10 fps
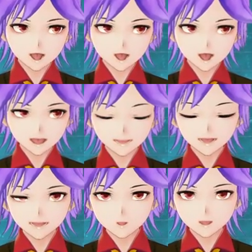get an
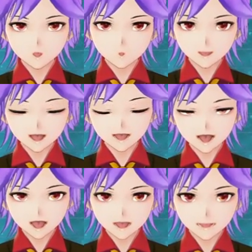idea of where I am
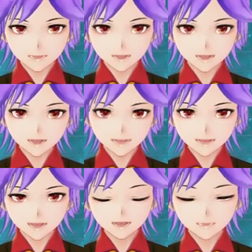on the
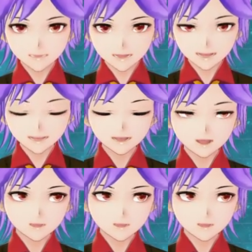this carrier